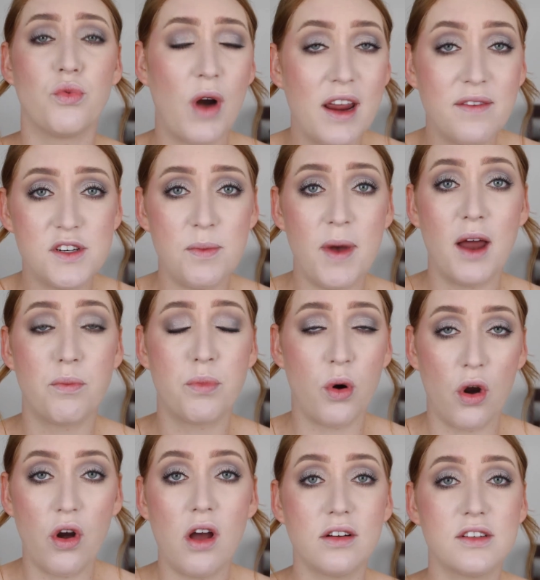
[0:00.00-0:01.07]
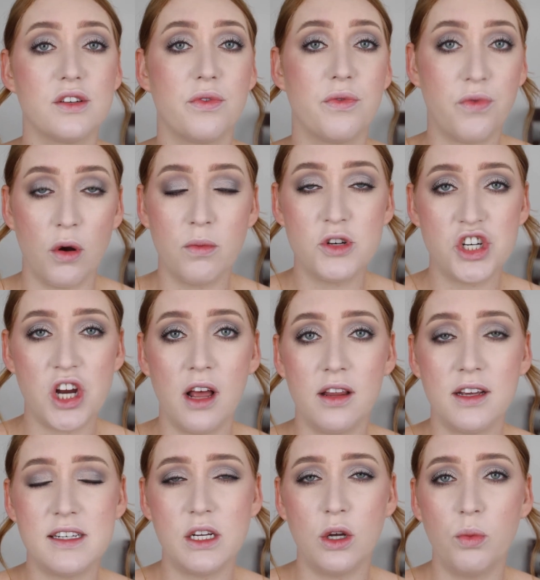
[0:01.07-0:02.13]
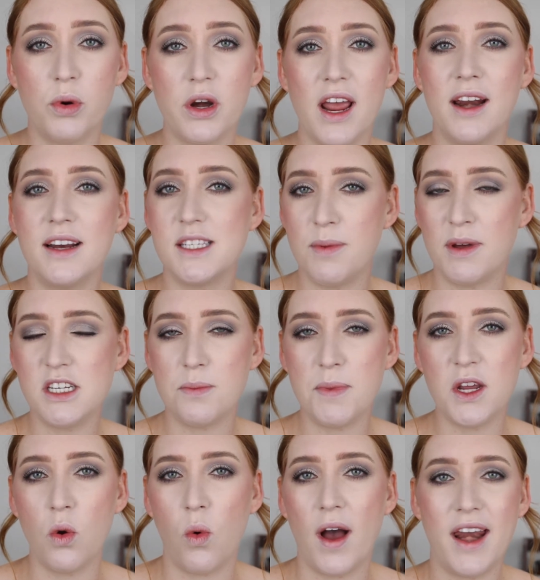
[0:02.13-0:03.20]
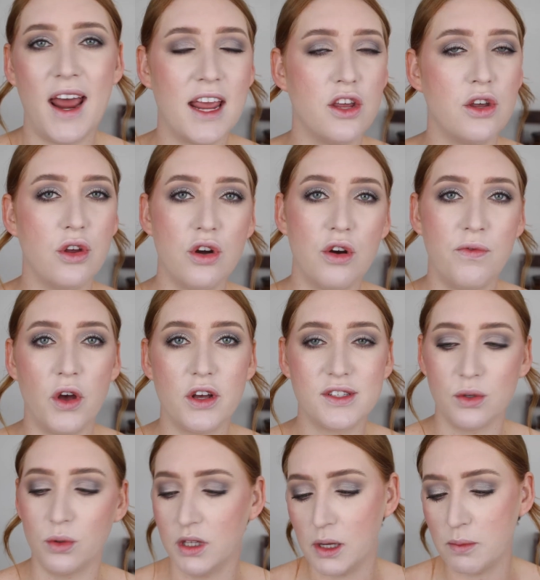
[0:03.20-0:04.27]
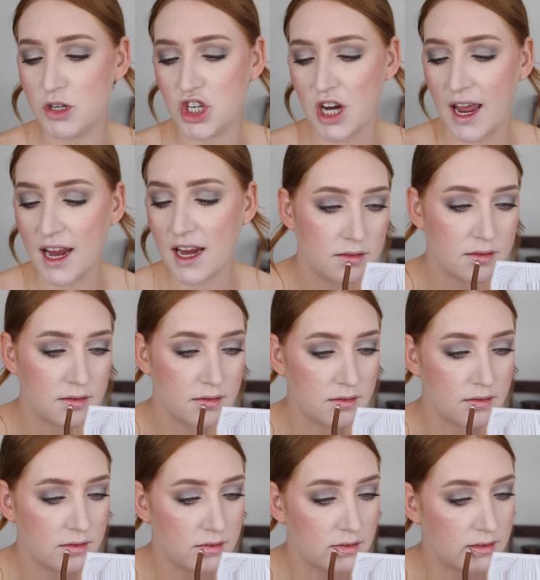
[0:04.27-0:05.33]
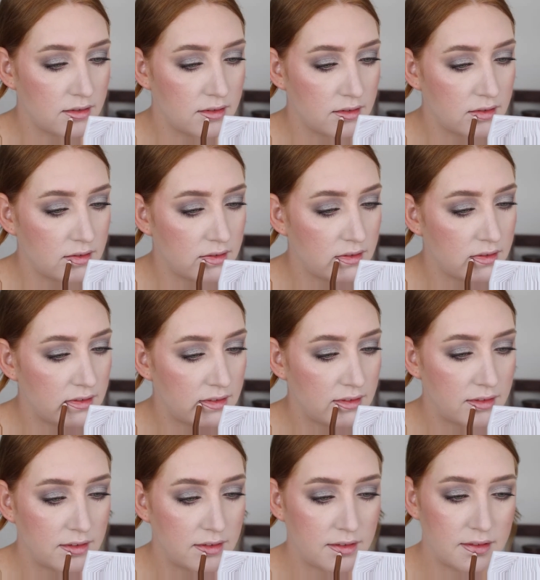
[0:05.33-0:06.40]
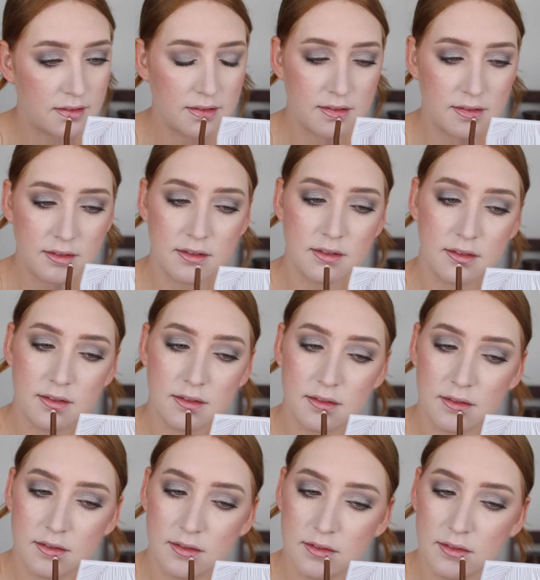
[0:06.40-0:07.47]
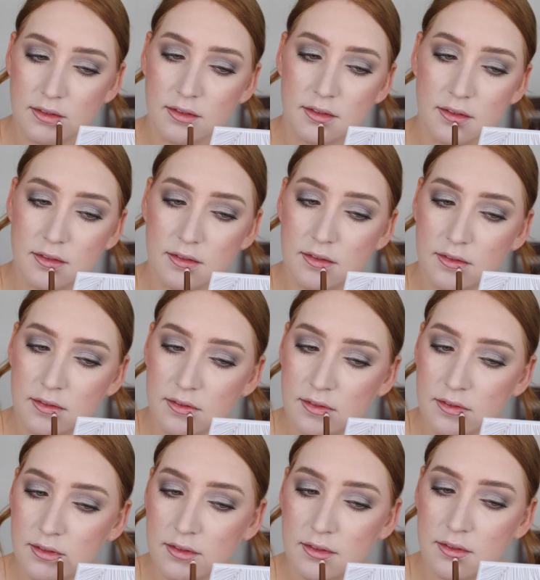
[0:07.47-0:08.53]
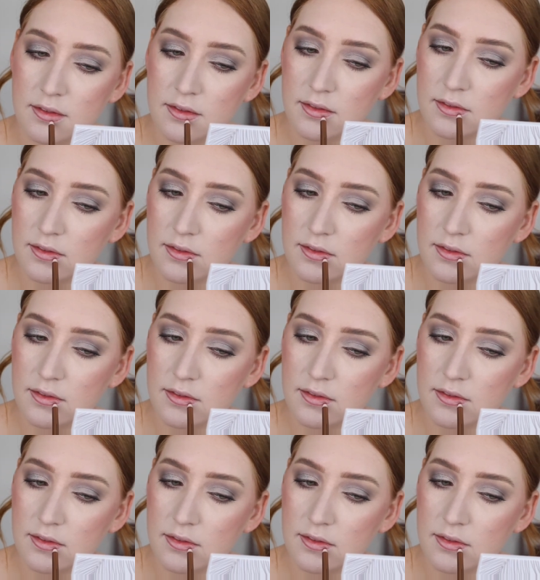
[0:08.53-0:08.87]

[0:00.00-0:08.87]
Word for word: raved about products from Charlotte Tilbury and it's meant to be quite a universal lip shade. Alright, it's a very creamy formula and it glides well, there's no